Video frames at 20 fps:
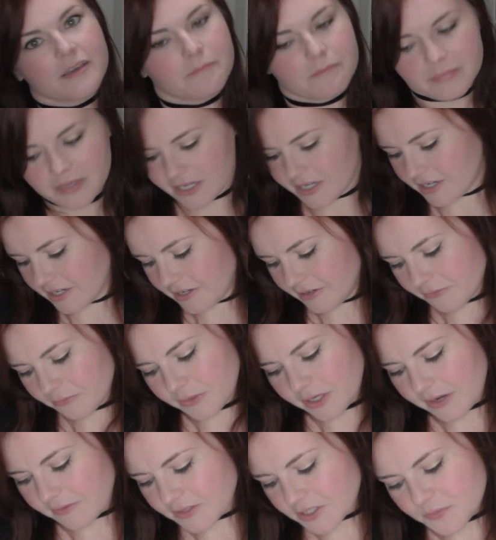Big.
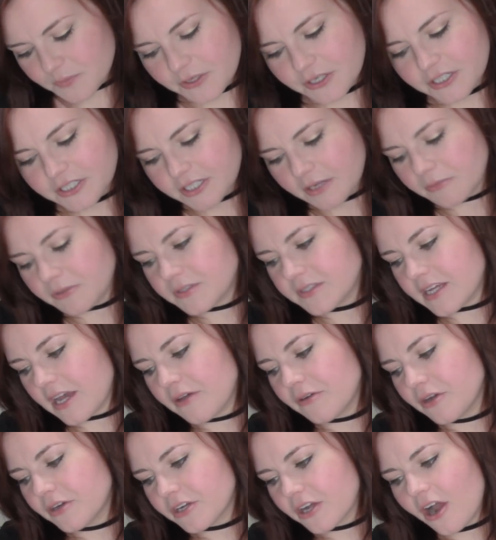Whenever Spirit doubles
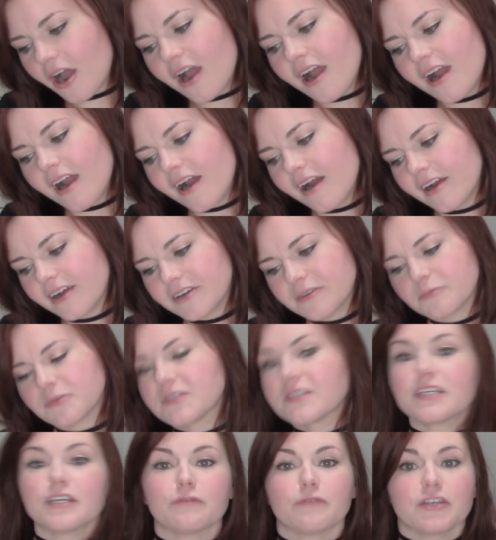down on a card, we'll
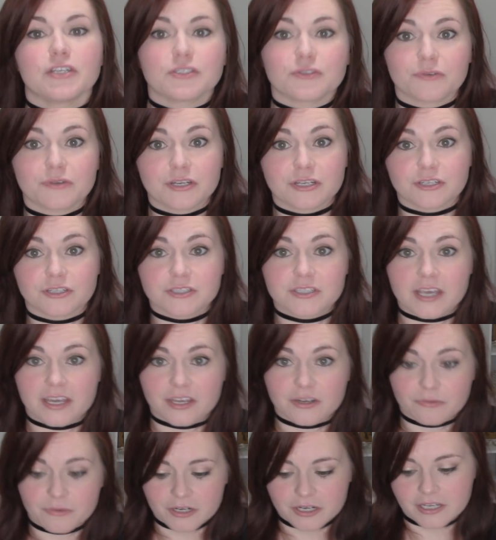see if they do it in your
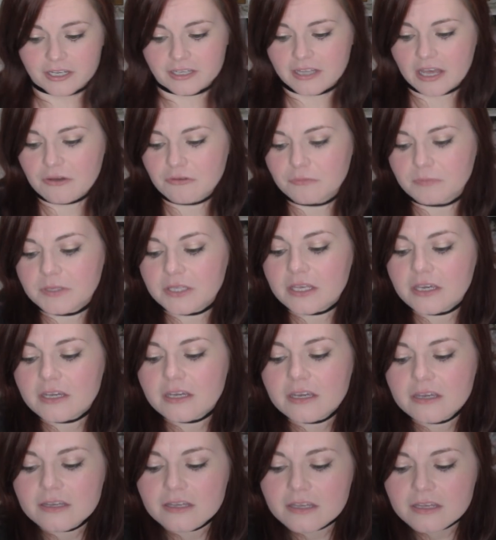second reading. That would be like
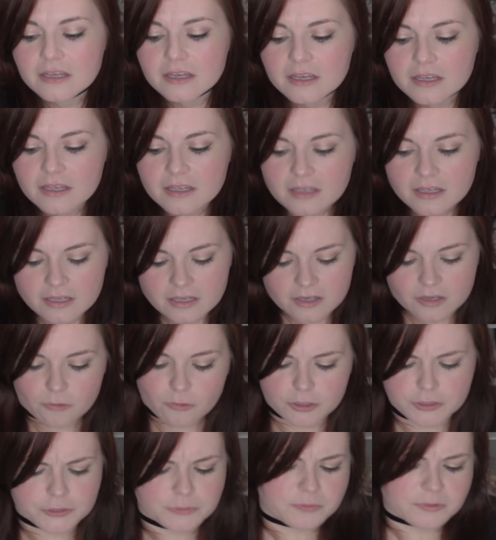
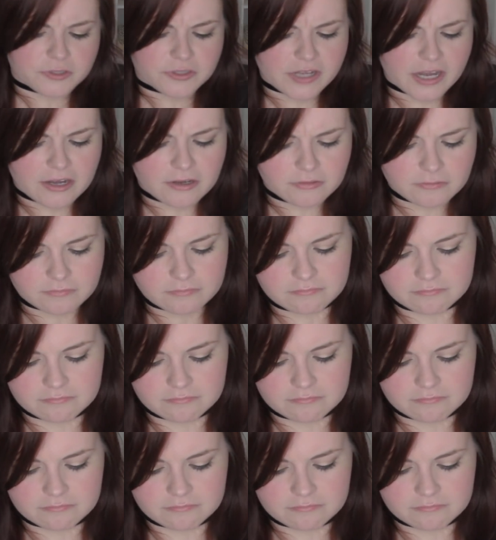quadruple down.